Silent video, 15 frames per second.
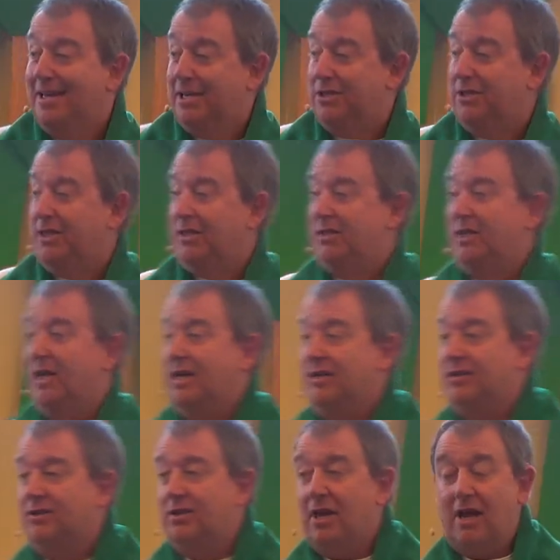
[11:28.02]
She
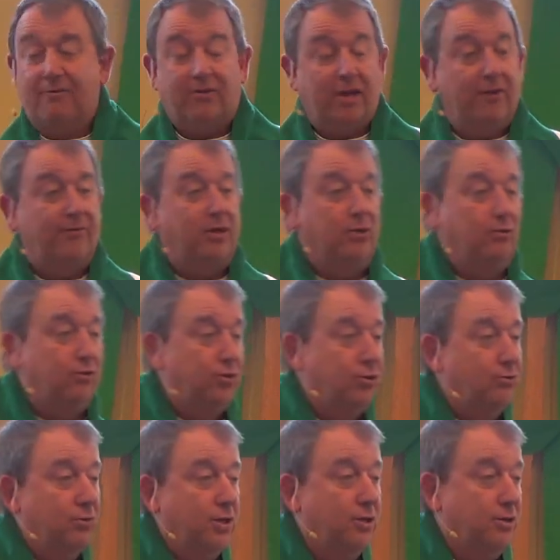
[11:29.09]
says, I've given you
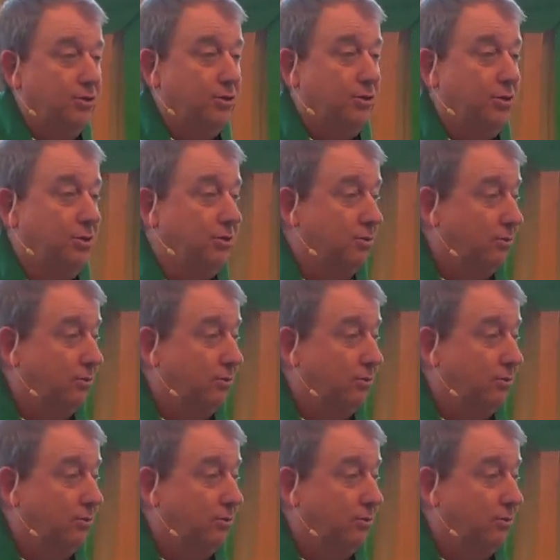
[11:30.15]
2 years,